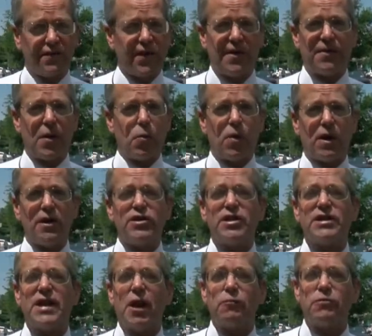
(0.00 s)
of everyone of
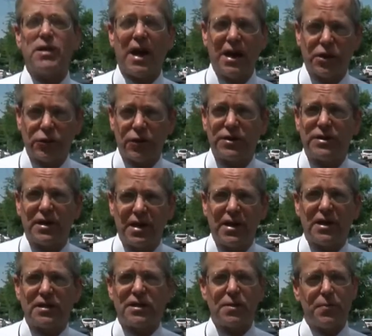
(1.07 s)
just how dangerous it
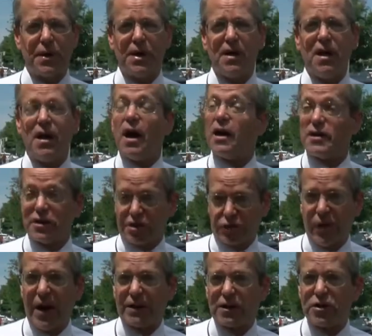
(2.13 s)
is to be a
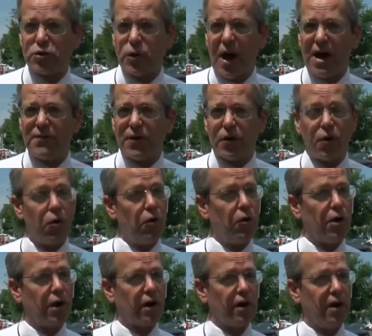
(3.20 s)
distracted driver
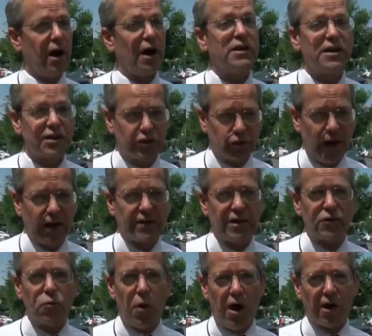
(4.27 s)
or a
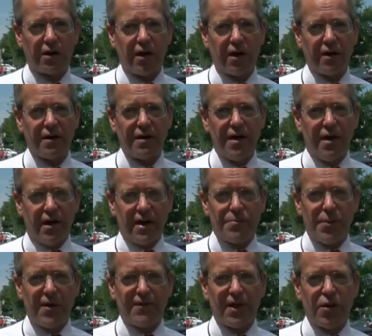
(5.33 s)
distracted walker.
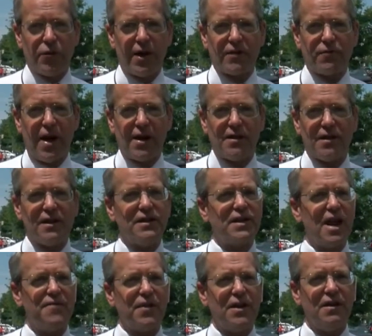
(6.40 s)
In Buffalo, Ed Riley,
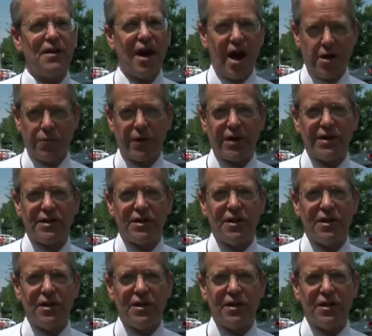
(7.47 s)
7 Eyewitness